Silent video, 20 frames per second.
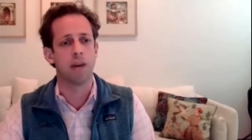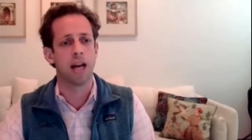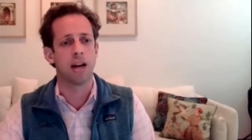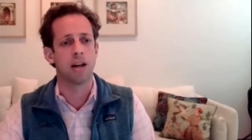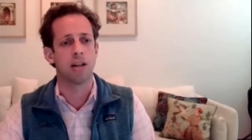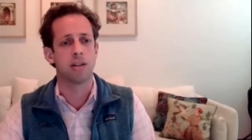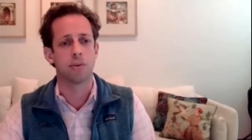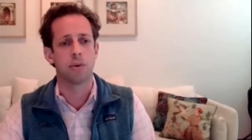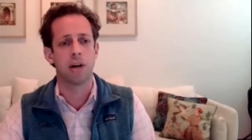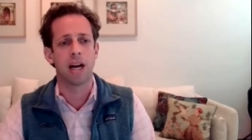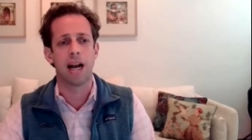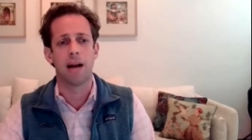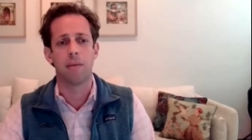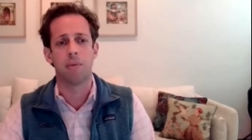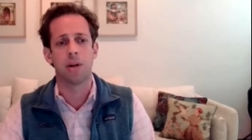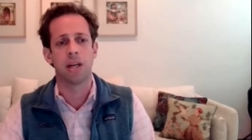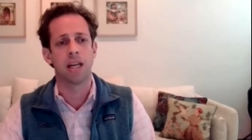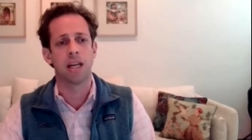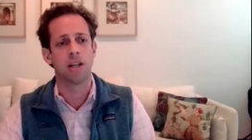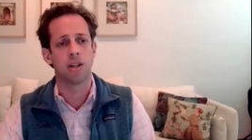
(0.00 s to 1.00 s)
matters were
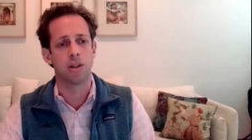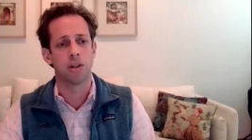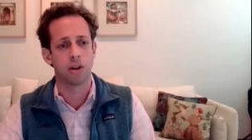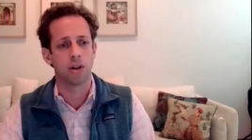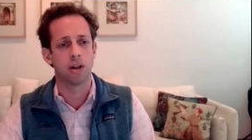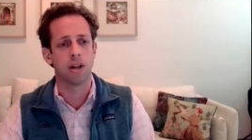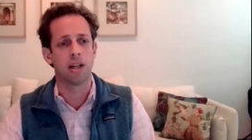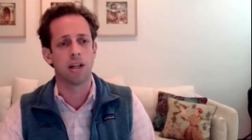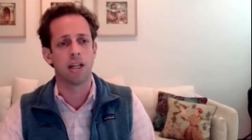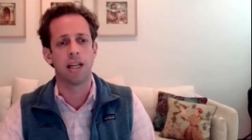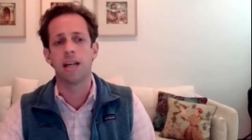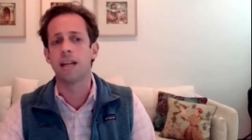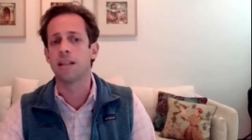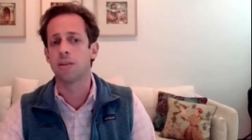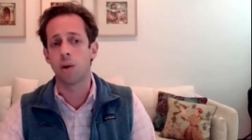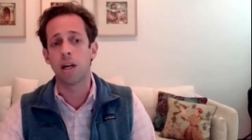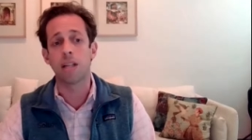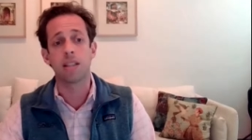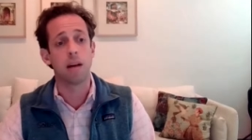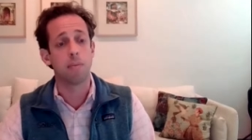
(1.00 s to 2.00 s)
happening internally
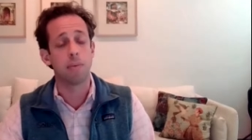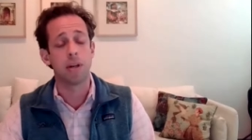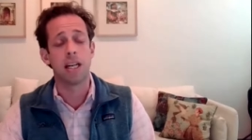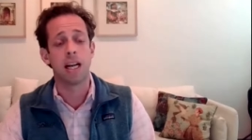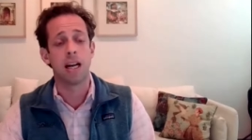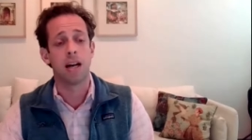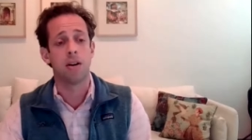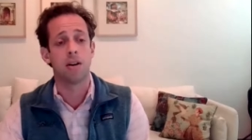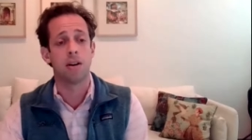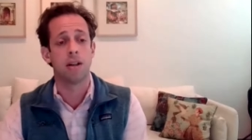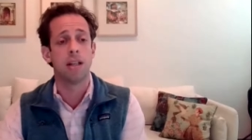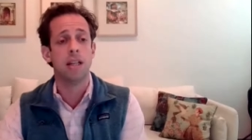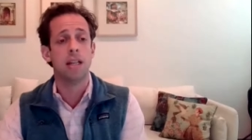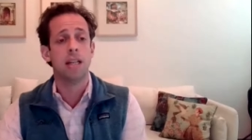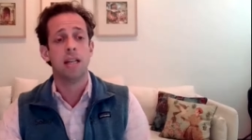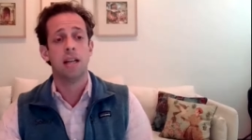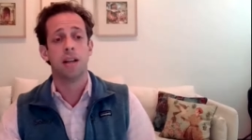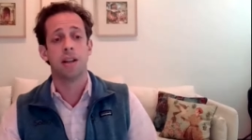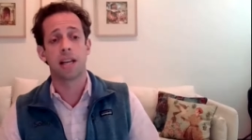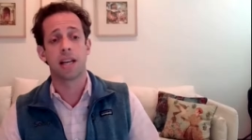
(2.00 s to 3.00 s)
as well as up and down
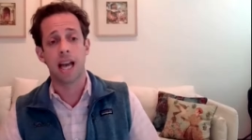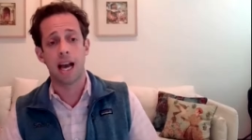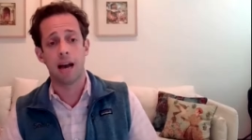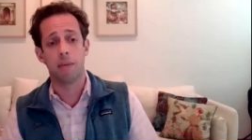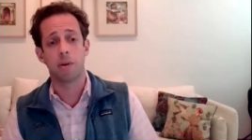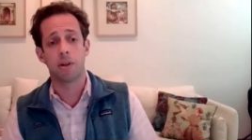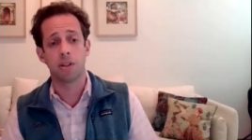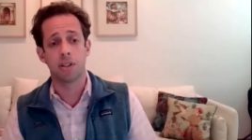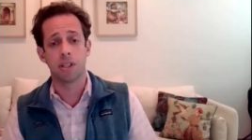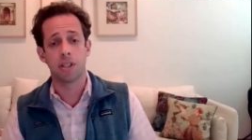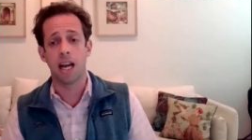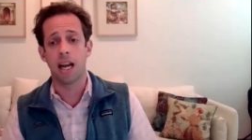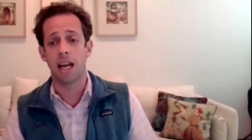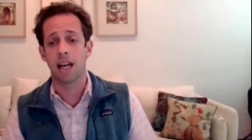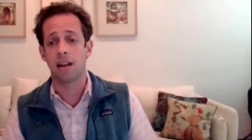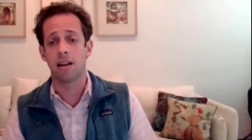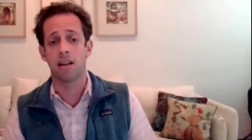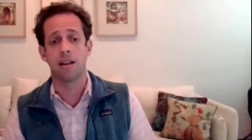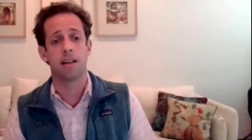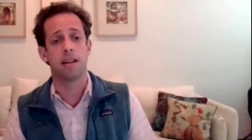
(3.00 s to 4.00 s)
the capital
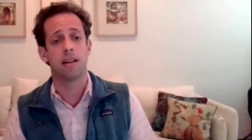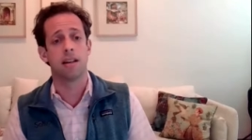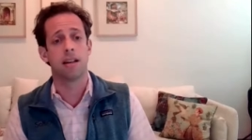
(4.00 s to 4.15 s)
stack